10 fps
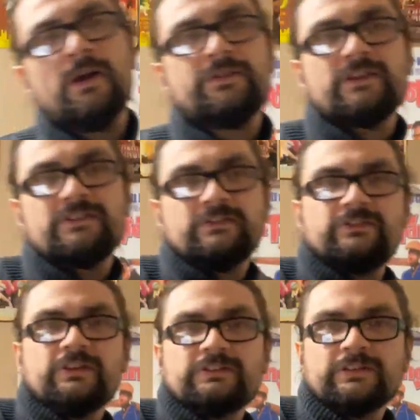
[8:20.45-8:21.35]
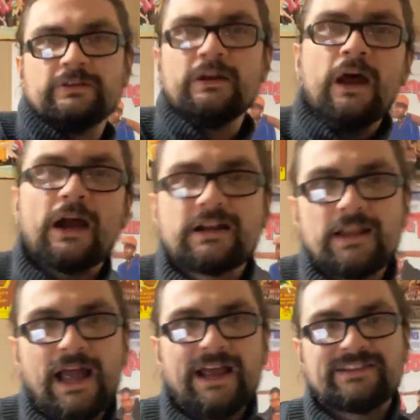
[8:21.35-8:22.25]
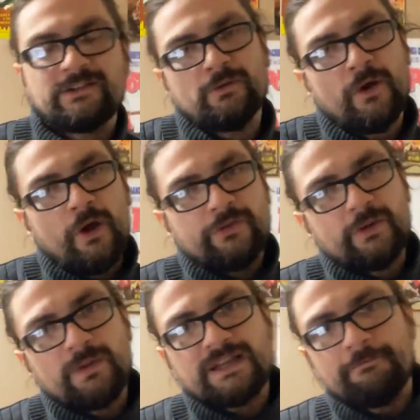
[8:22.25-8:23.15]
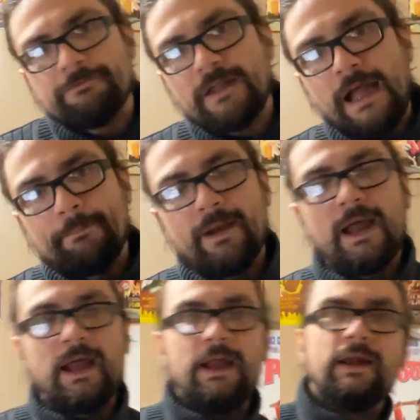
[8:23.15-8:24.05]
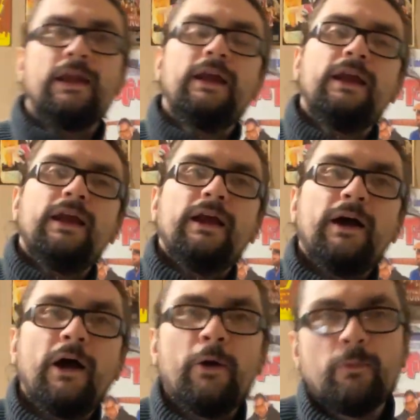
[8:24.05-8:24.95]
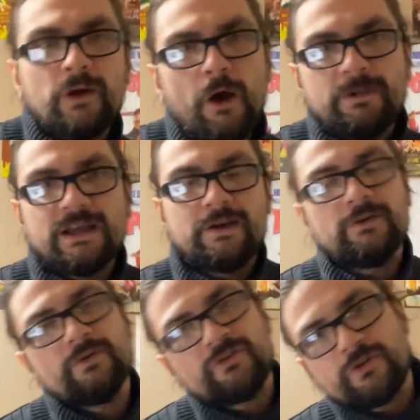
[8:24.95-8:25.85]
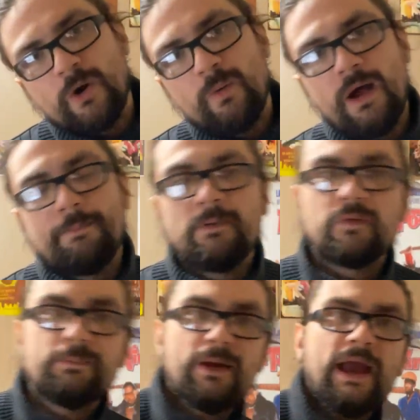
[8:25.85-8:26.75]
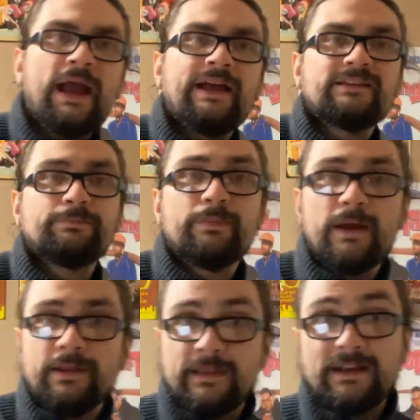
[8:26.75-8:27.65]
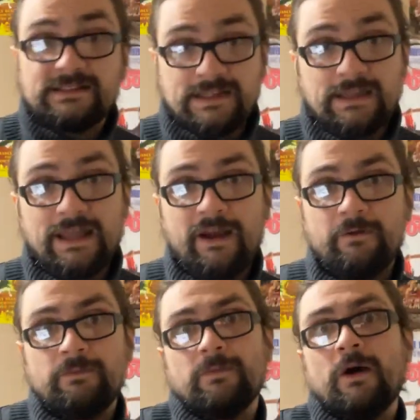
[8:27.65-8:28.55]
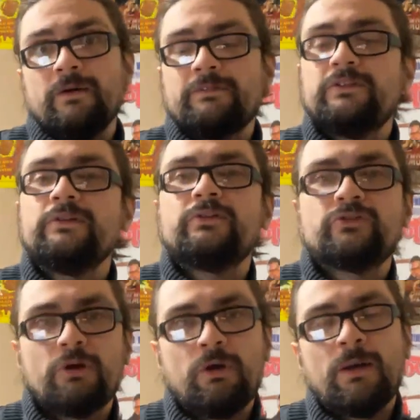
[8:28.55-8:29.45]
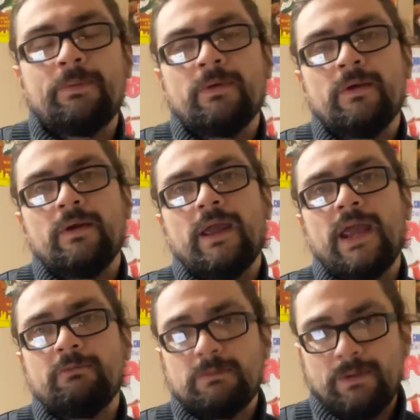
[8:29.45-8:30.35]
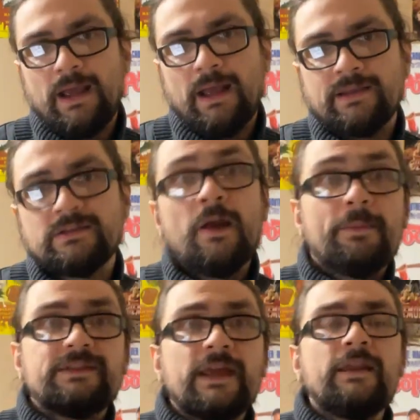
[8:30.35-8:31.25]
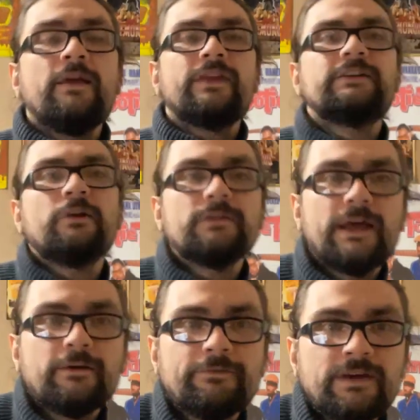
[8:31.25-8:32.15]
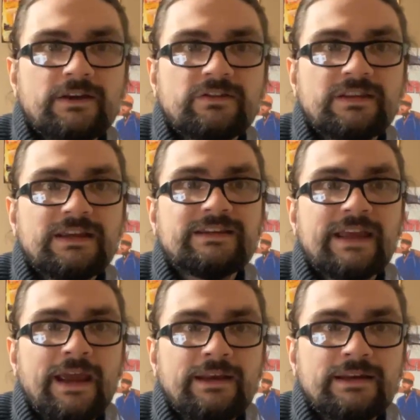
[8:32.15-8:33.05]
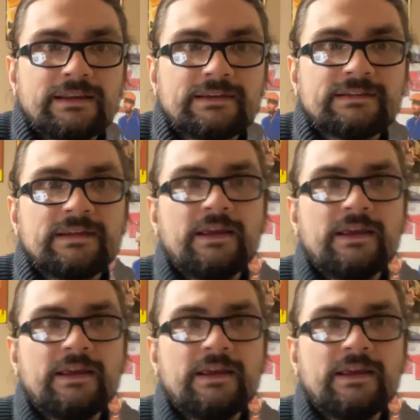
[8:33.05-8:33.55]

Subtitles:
This is just a class that we can fly by. All we gotta do is show up and we pass. And they say that. All we have to do is show up and we pass. But then they don't let her finish the attendance.